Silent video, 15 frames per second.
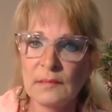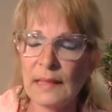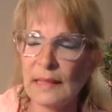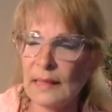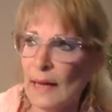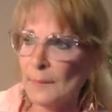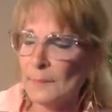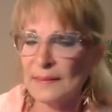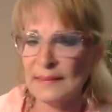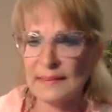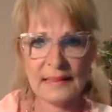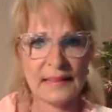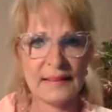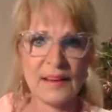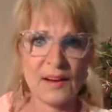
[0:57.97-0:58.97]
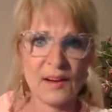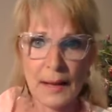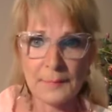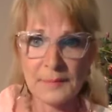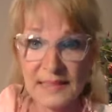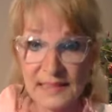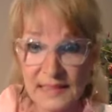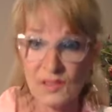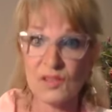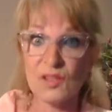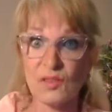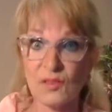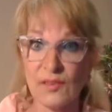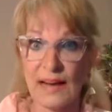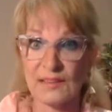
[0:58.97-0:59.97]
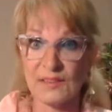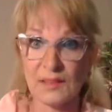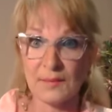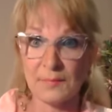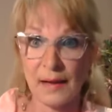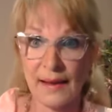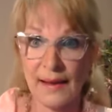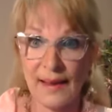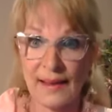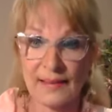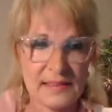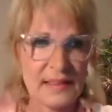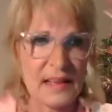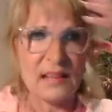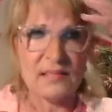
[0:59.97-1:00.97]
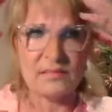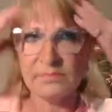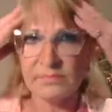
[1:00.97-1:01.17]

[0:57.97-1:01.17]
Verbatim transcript: And I'm sitting there and I'm still scratching my head saying,